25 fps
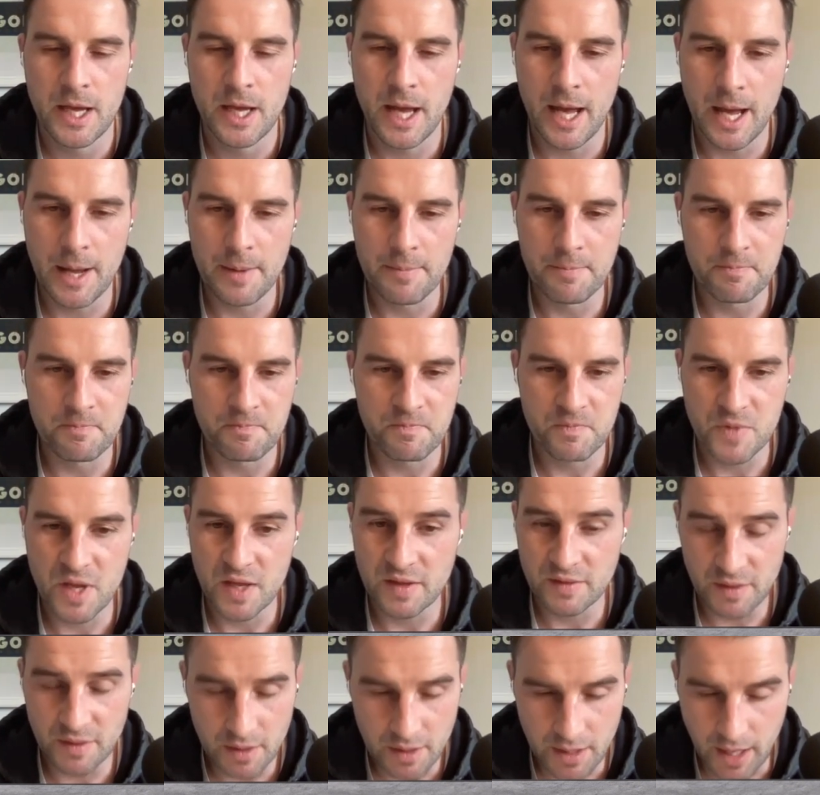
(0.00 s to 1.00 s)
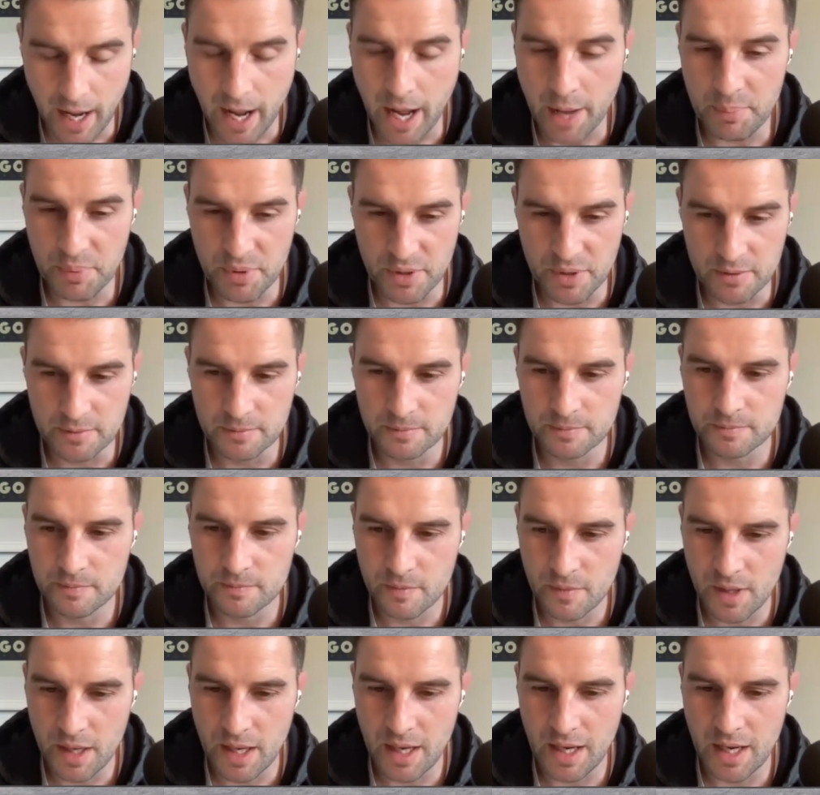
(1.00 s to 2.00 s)
Um, it didn't happen.
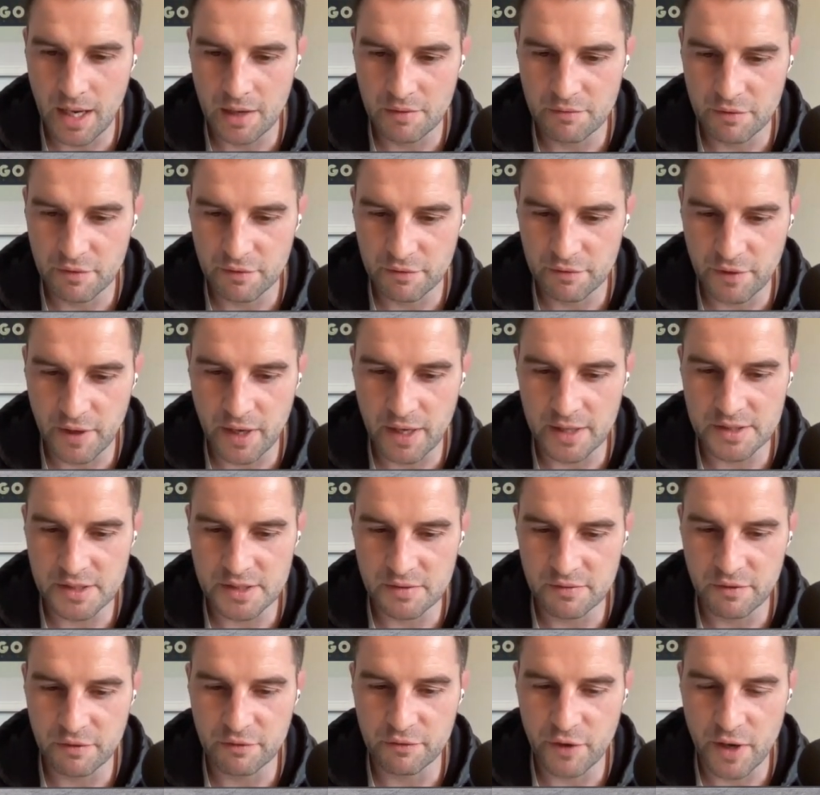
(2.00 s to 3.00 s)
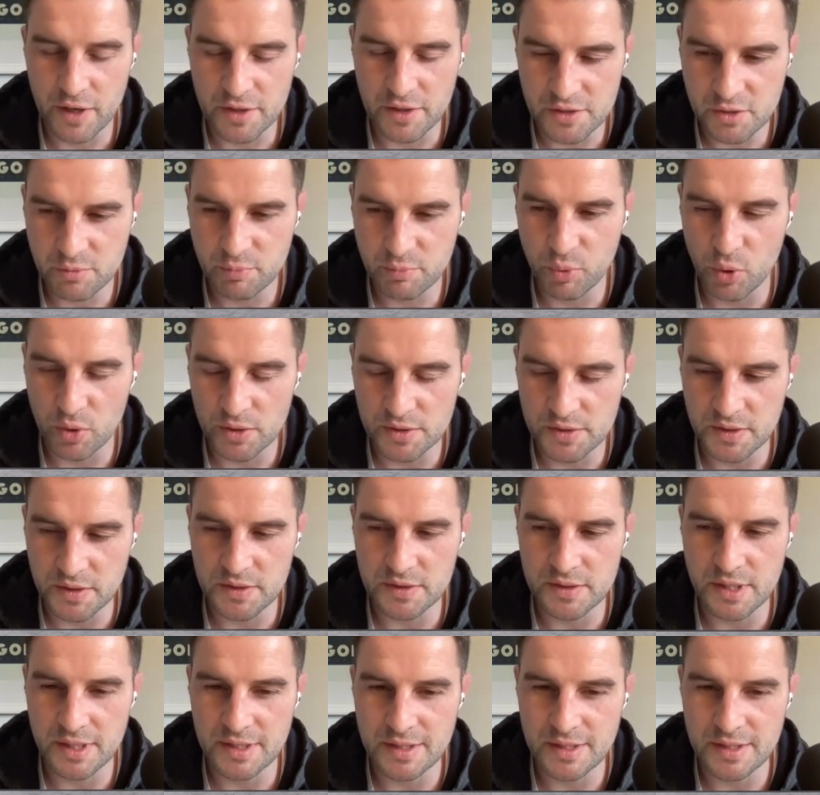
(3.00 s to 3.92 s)
And for France and for French supporters,